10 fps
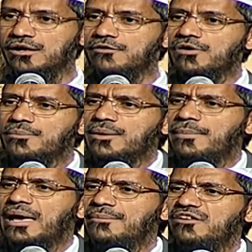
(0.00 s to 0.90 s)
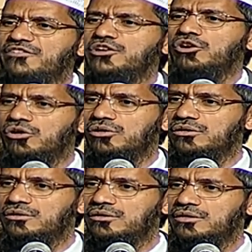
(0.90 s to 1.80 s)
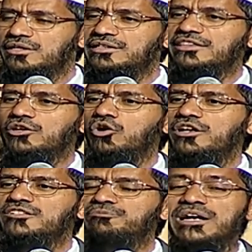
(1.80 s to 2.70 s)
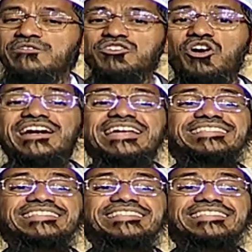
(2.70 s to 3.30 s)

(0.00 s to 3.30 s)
From the Bible, we know that the Holy Spirit was already